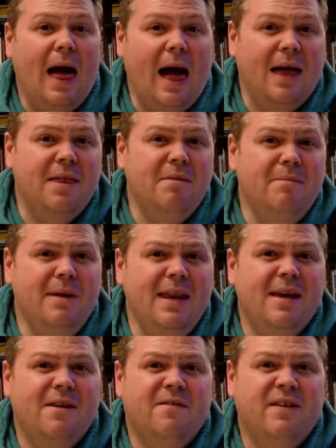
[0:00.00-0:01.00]
And the
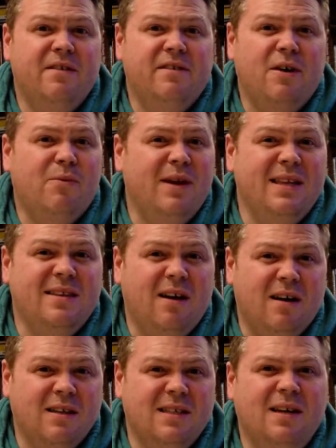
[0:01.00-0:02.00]
minute it feels like we're in
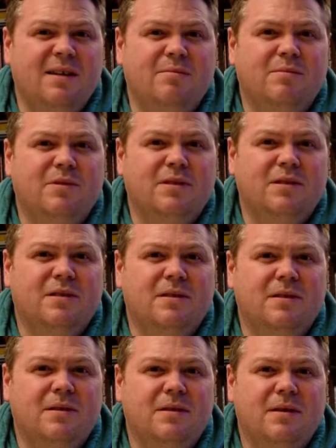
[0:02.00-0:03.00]
dark times,
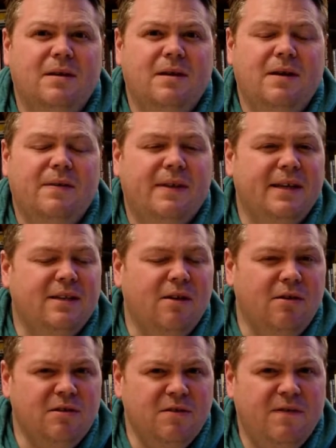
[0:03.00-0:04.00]
there's
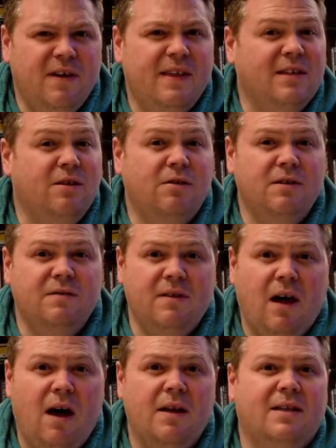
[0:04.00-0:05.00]
lots of fear, there's lots of
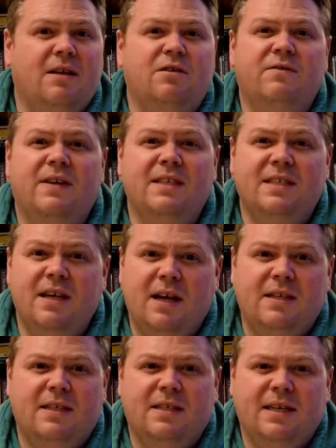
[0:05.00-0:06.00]
darkness, there's lots of
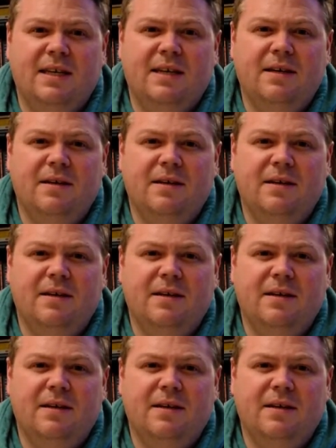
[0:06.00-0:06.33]
uncertainty.